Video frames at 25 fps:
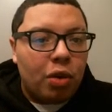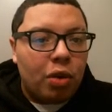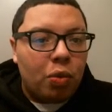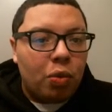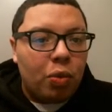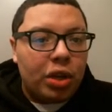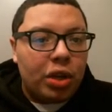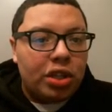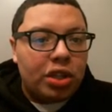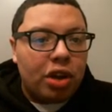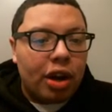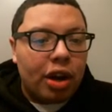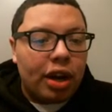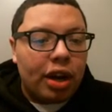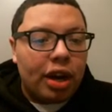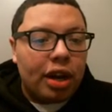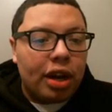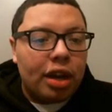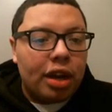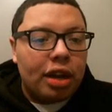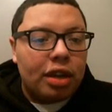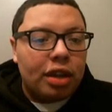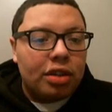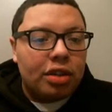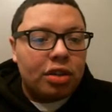we
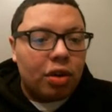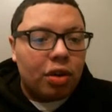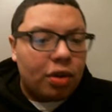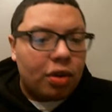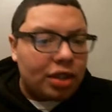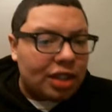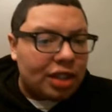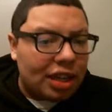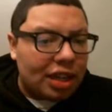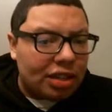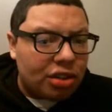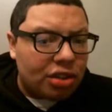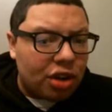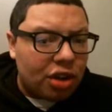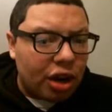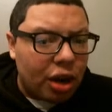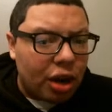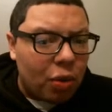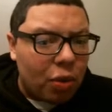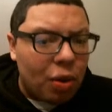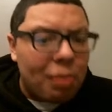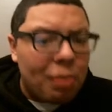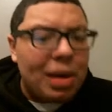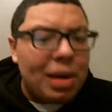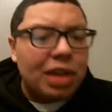target, so it says target
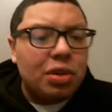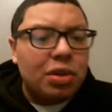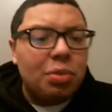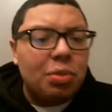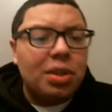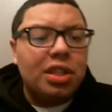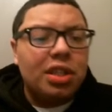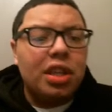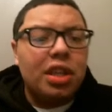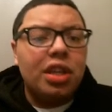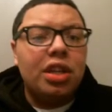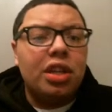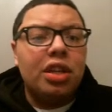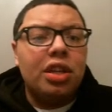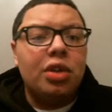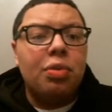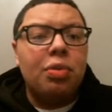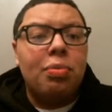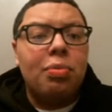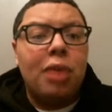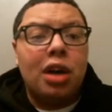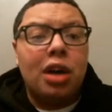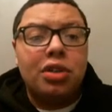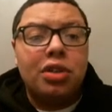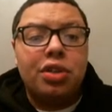one Magical
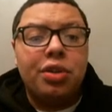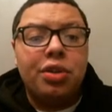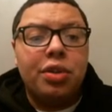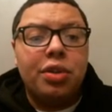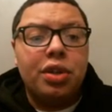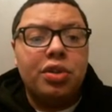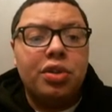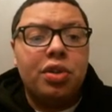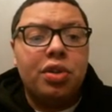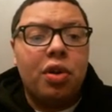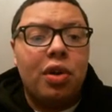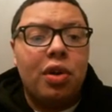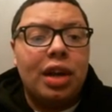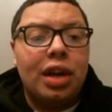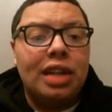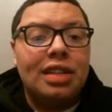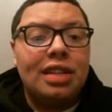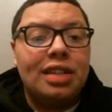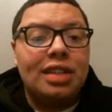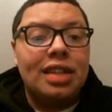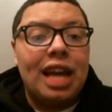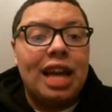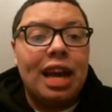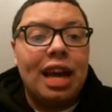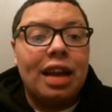monster you control. Its
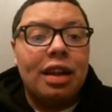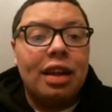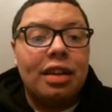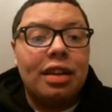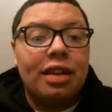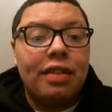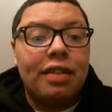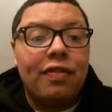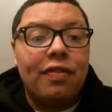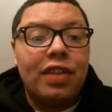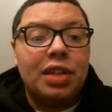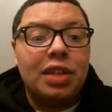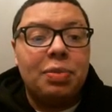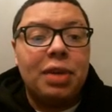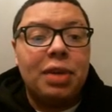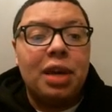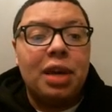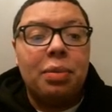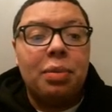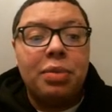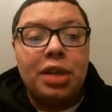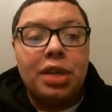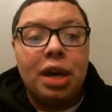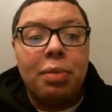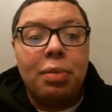attack defense
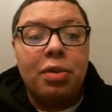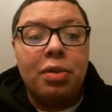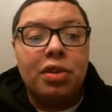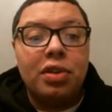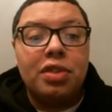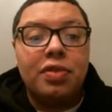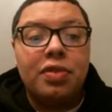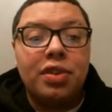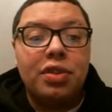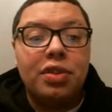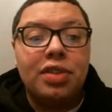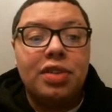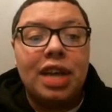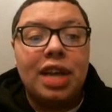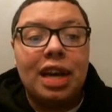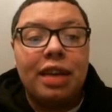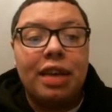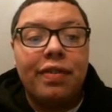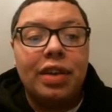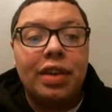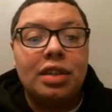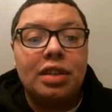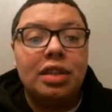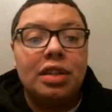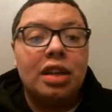become double its original attack and
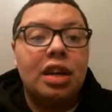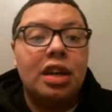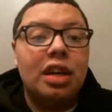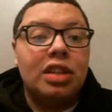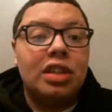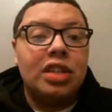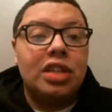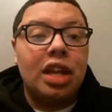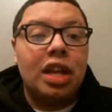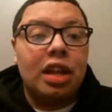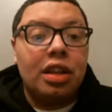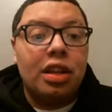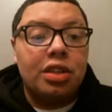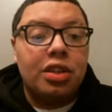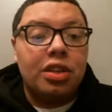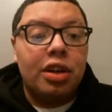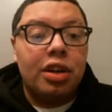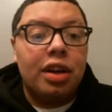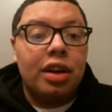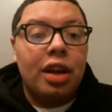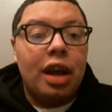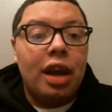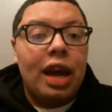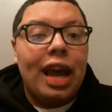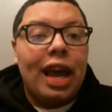defense at the end of the
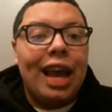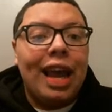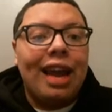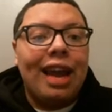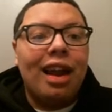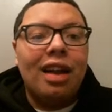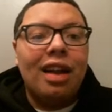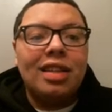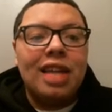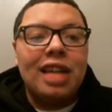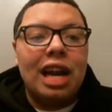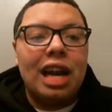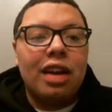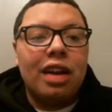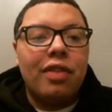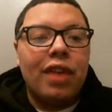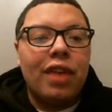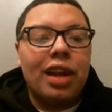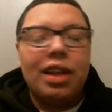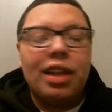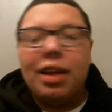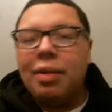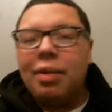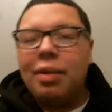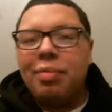turn. It cannot attack
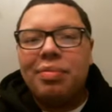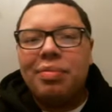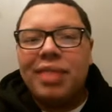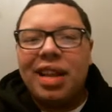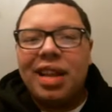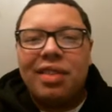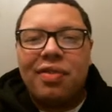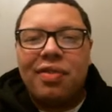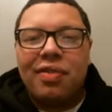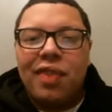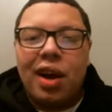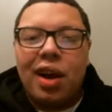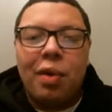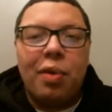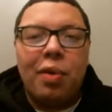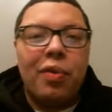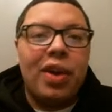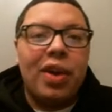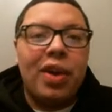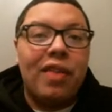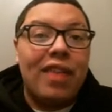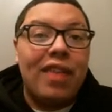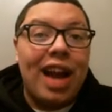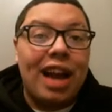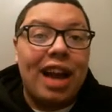directly. That's fine. We were
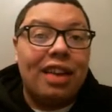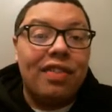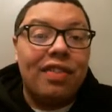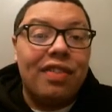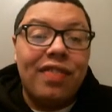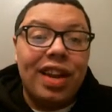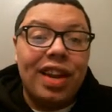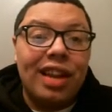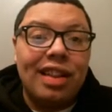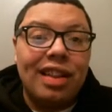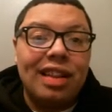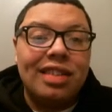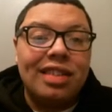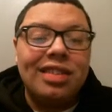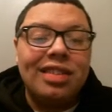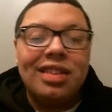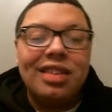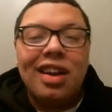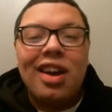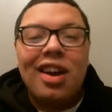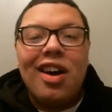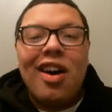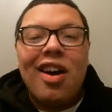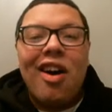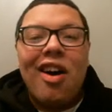never activating this
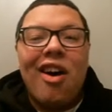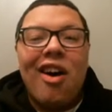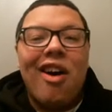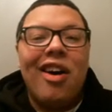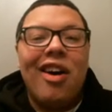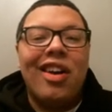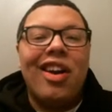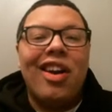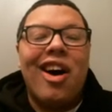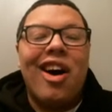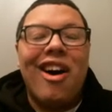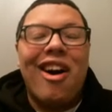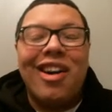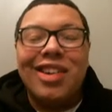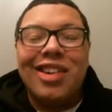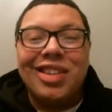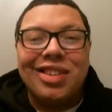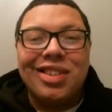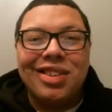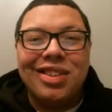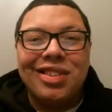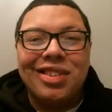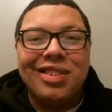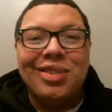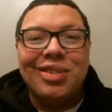on our
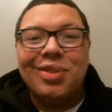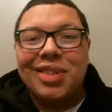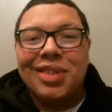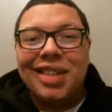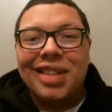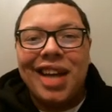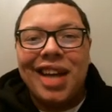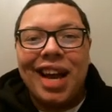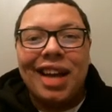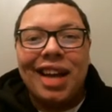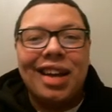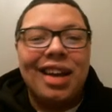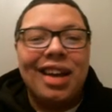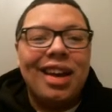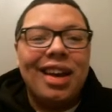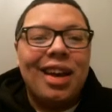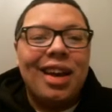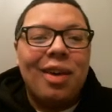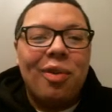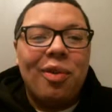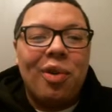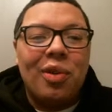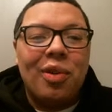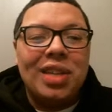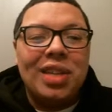turn to attack.
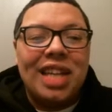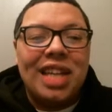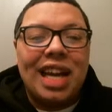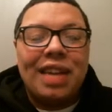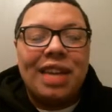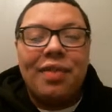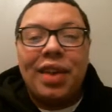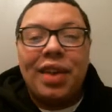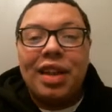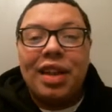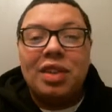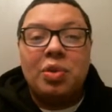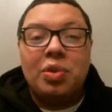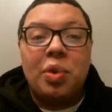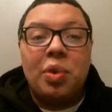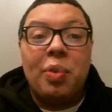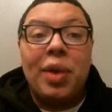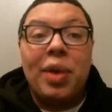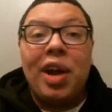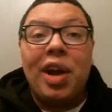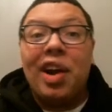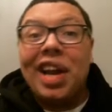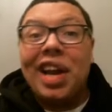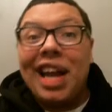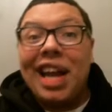We're always activating this when
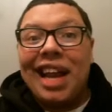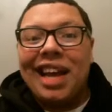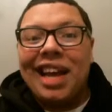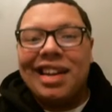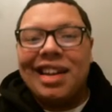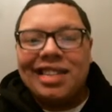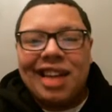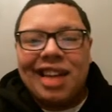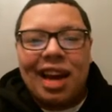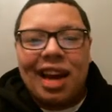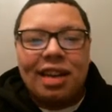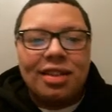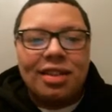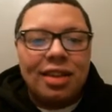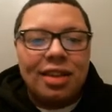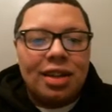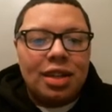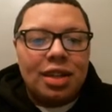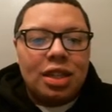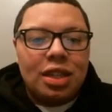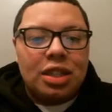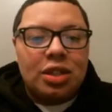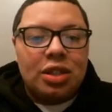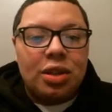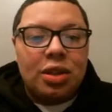we are getting attacked.
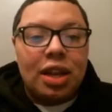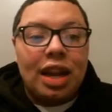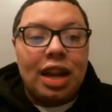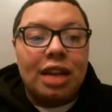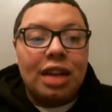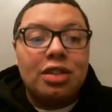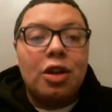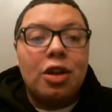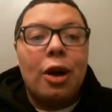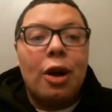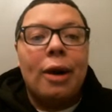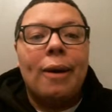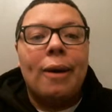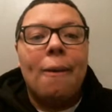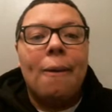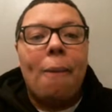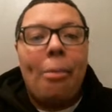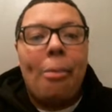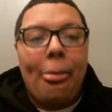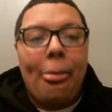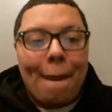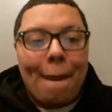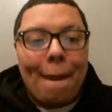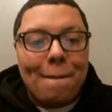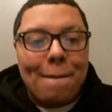So the next card
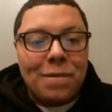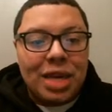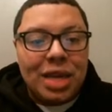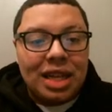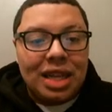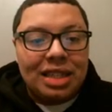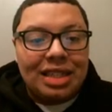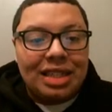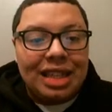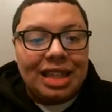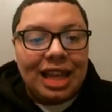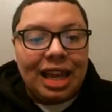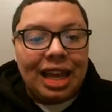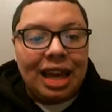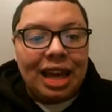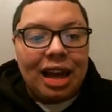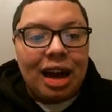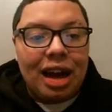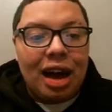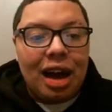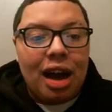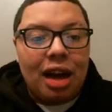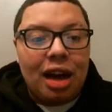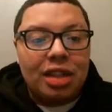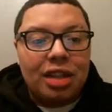is the
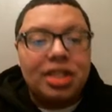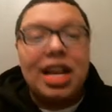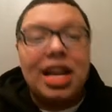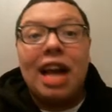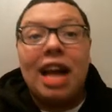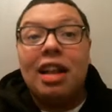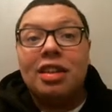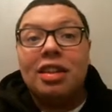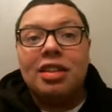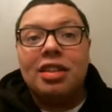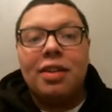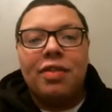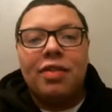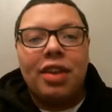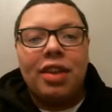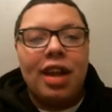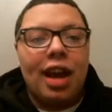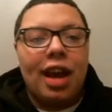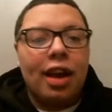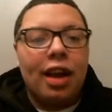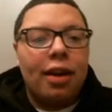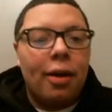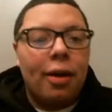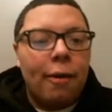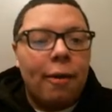Chalice of the deck,